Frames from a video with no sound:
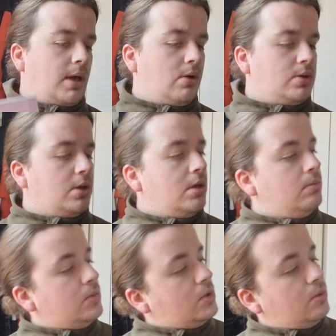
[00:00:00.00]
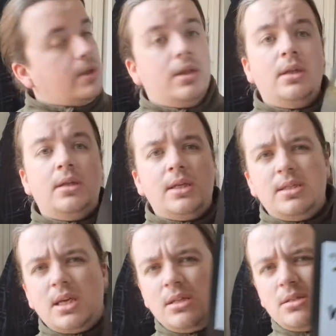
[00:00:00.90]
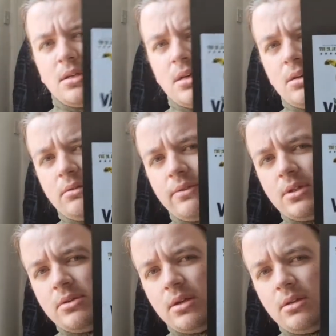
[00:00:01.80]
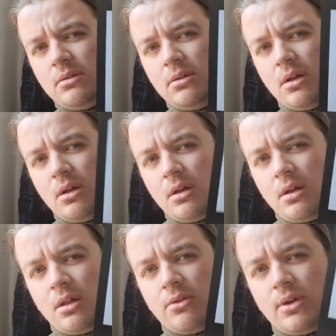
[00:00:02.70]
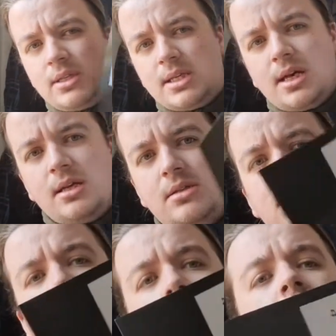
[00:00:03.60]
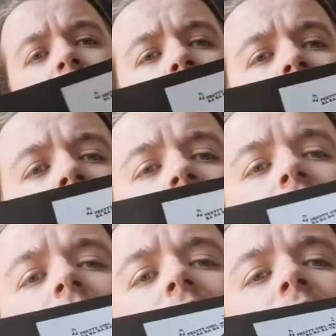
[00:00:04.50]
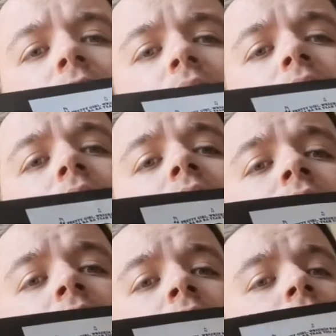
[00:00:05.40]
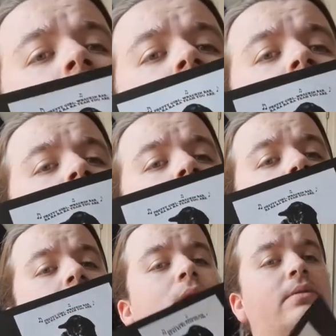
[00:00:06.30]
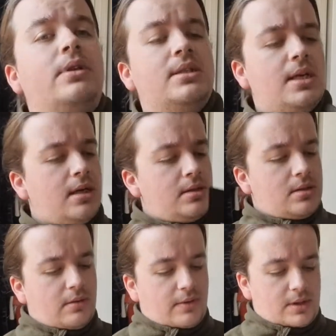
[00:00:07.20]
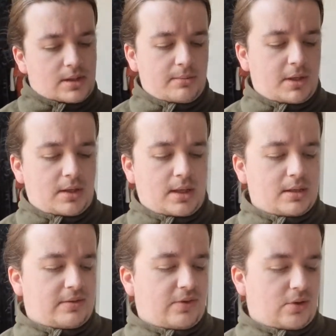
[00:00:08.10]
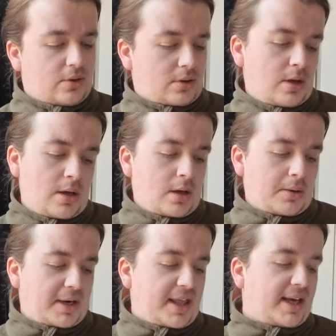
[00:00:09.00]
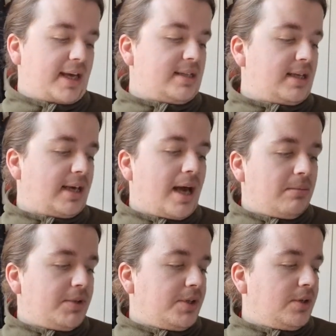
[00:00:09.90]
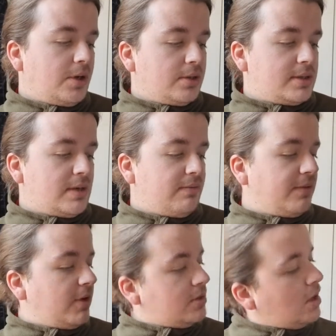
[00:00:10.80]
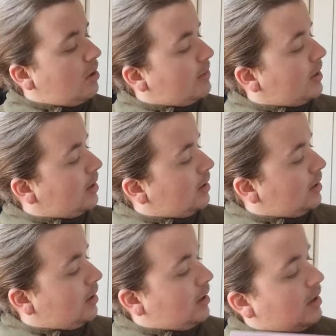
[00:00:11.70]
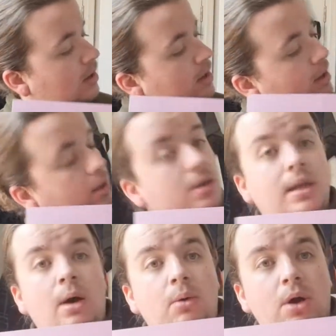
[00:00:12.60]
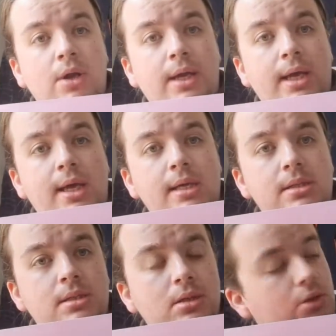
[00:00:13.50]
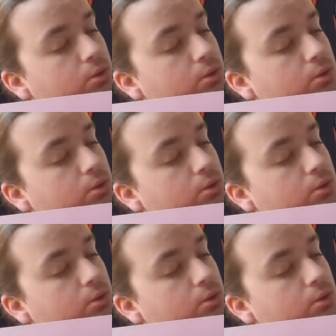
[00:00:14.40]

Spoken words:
also comes with this insert featuring three designs, and on the back there is another one of the designs, very similar. That's for one of their gigs in Camden on 7th of October. That one is New